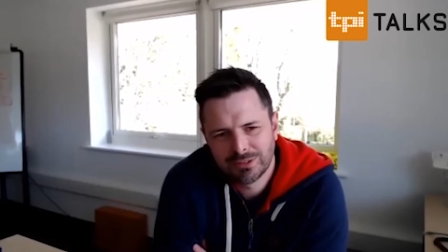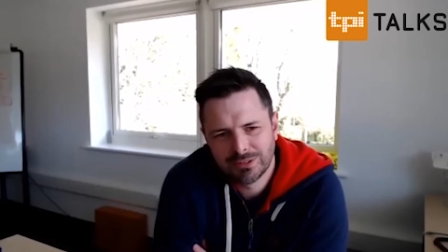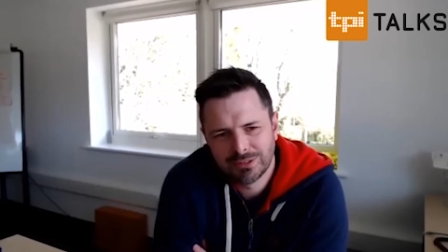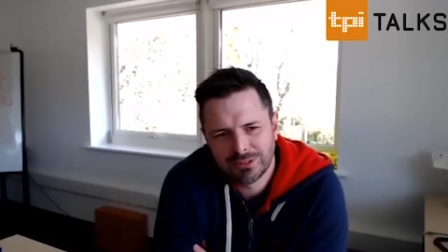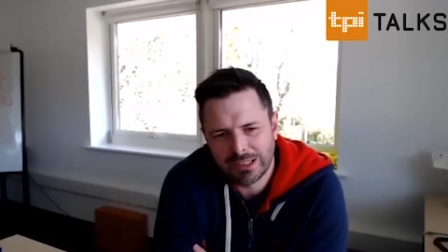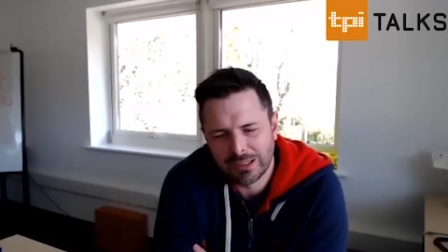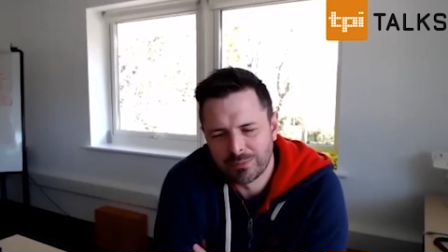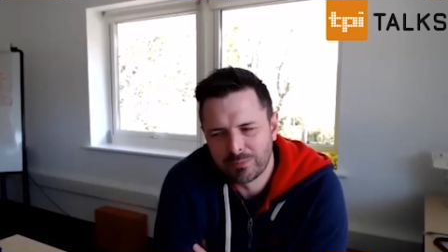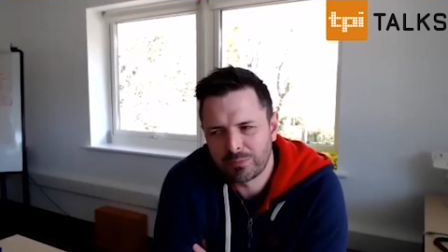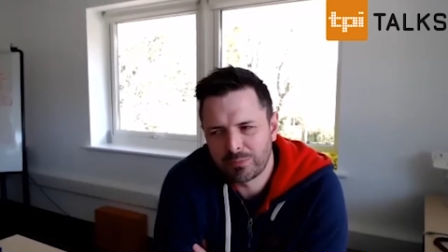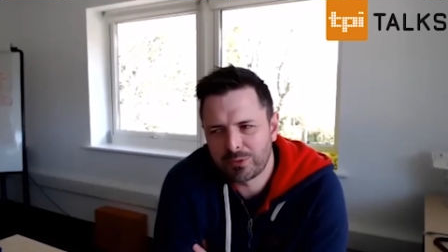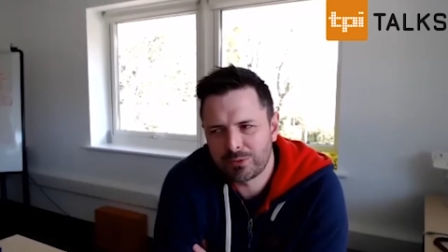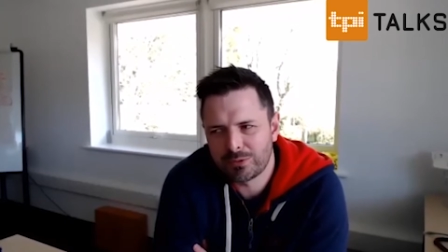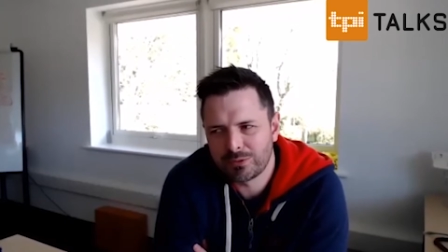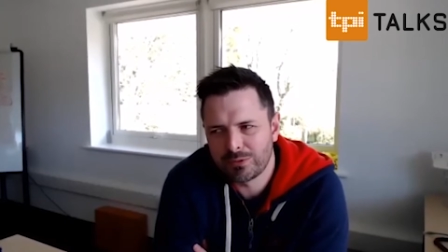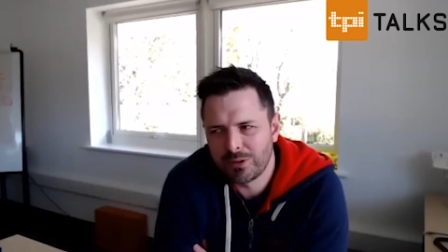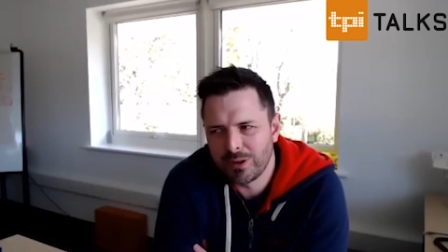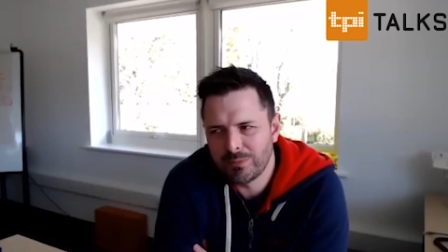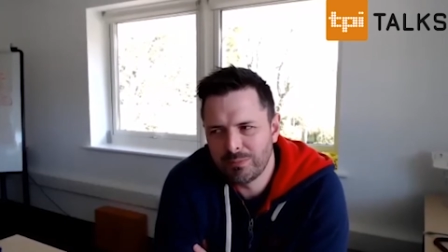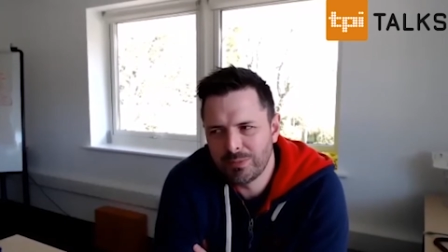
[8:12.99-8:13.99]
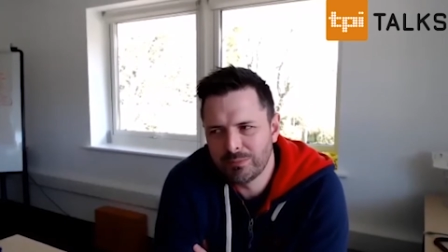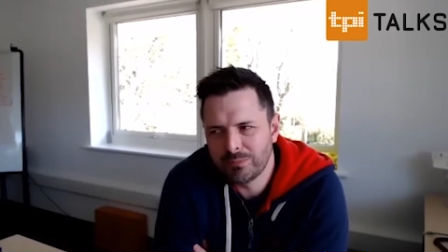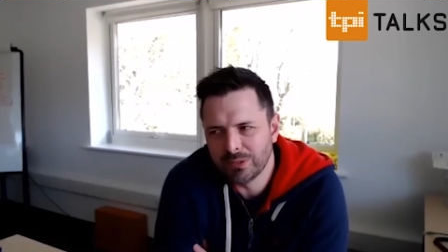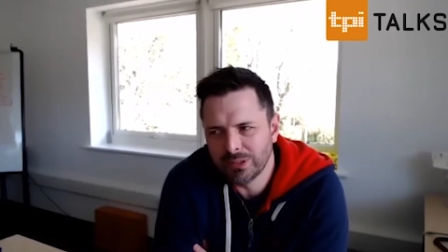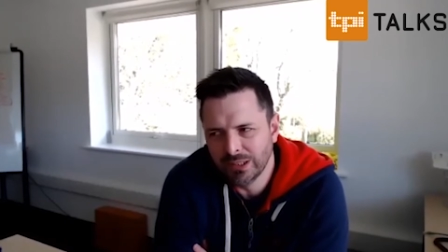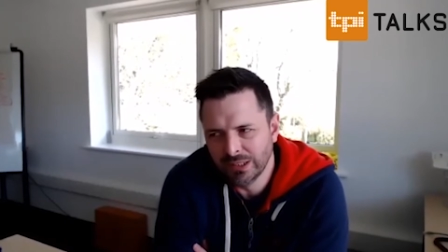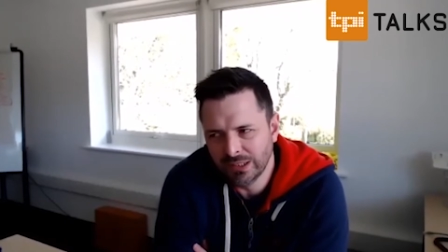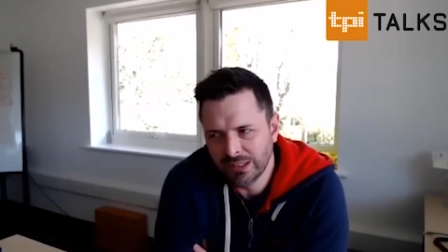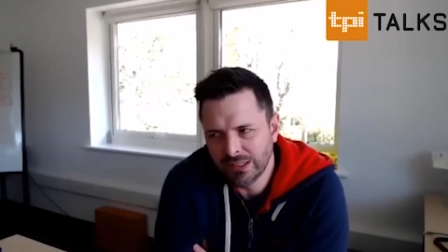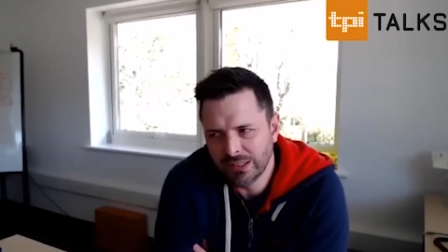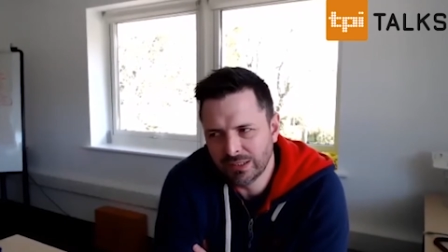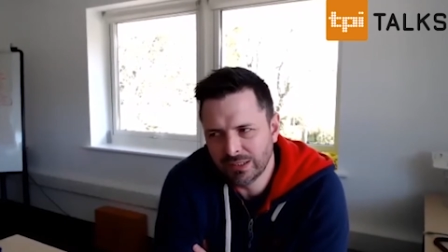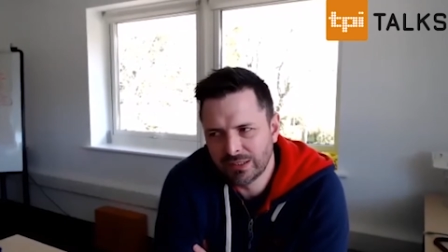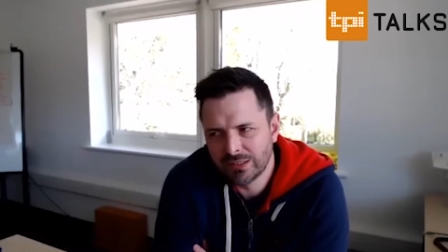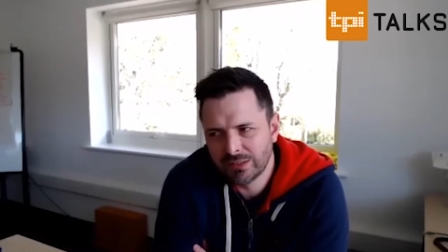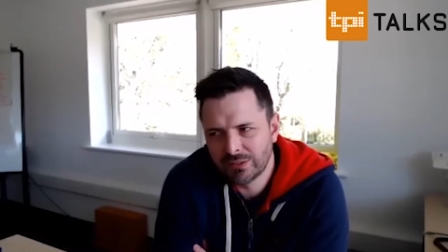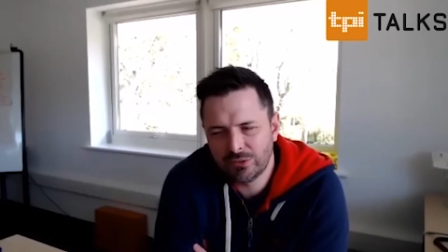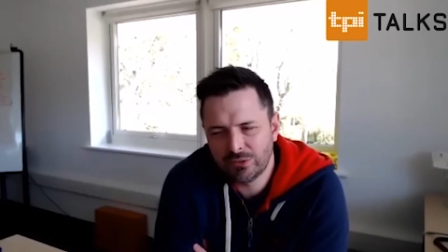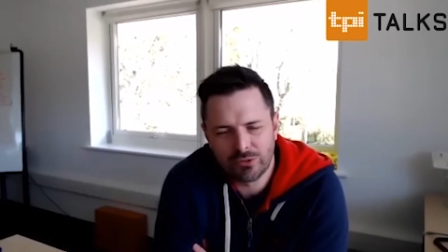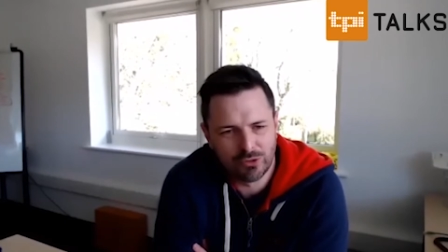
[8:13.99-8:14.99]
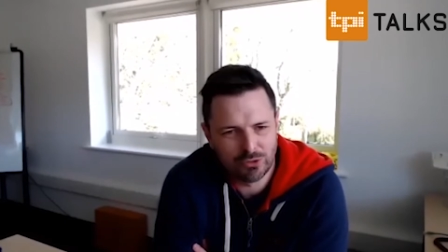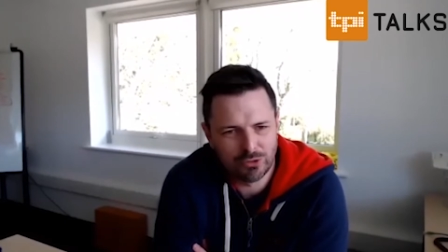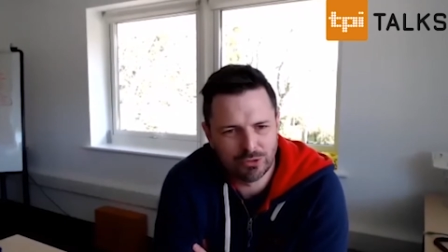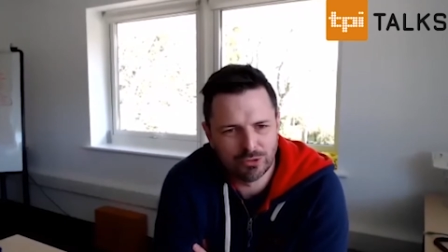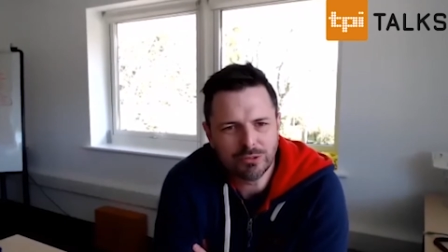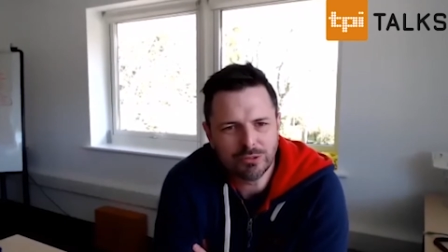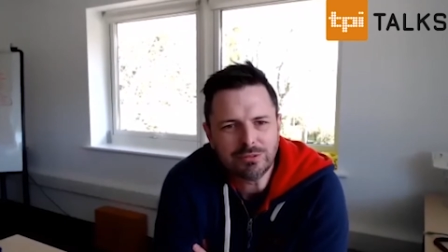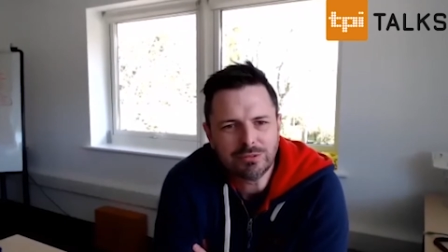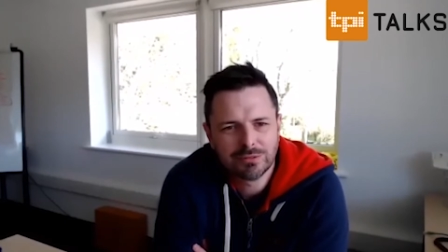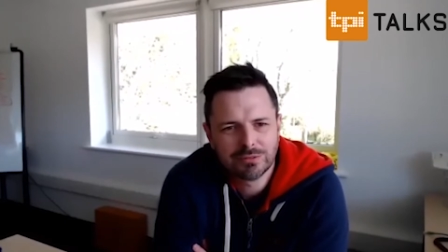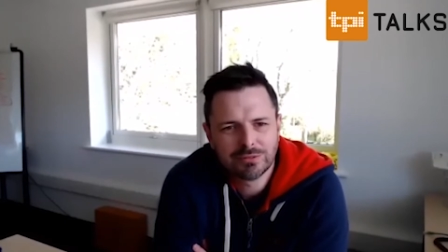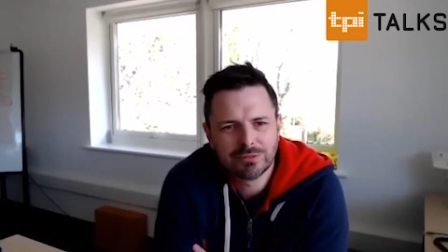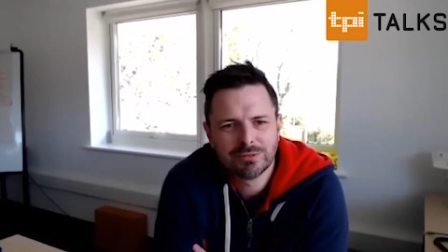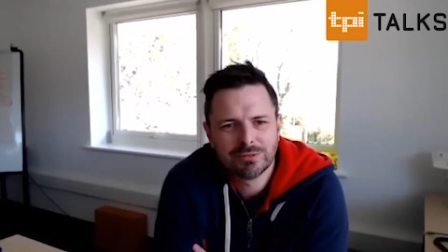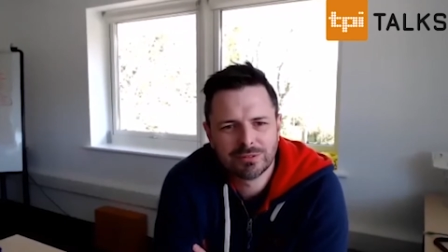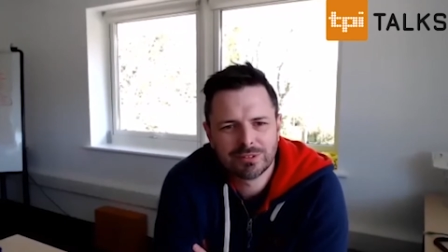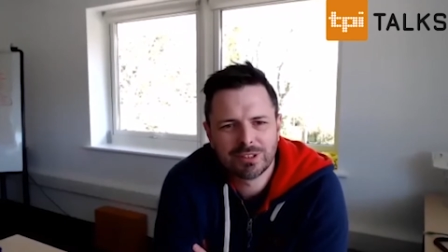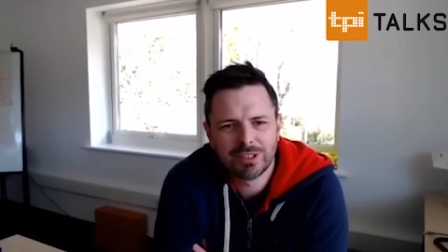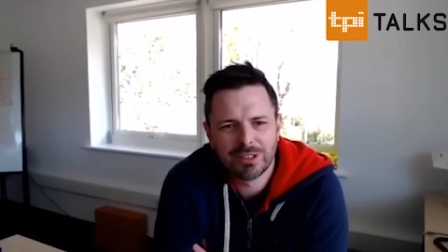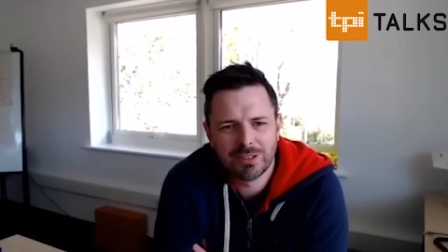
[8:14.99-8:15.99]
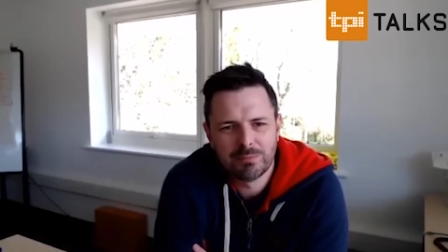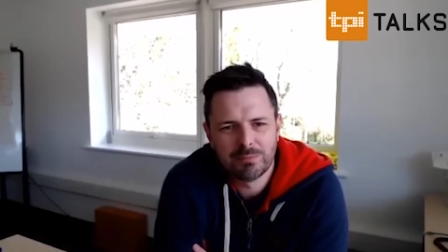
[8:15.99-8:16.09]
they'll probably struggle mm.